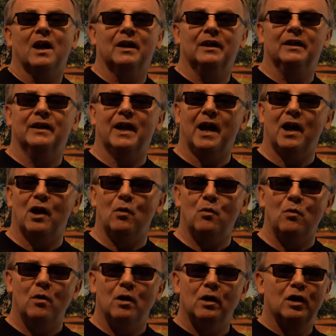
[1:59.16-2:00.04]

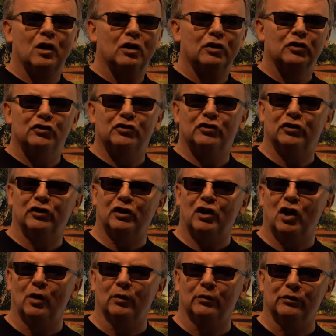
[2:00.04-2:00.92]
Now to the
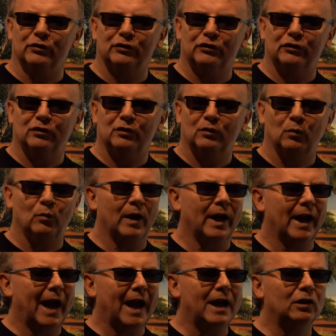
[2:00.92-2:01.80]
coast,
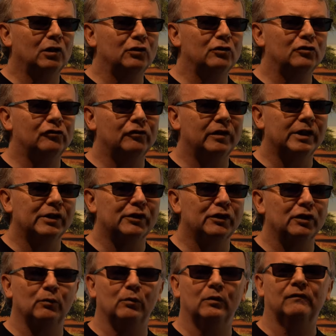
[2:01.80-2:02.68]
where at
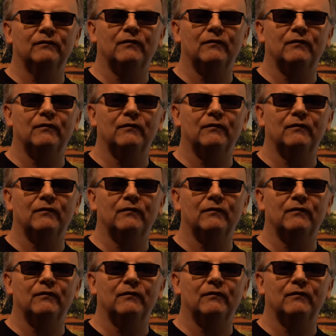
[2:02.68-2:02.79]
Luderitz you will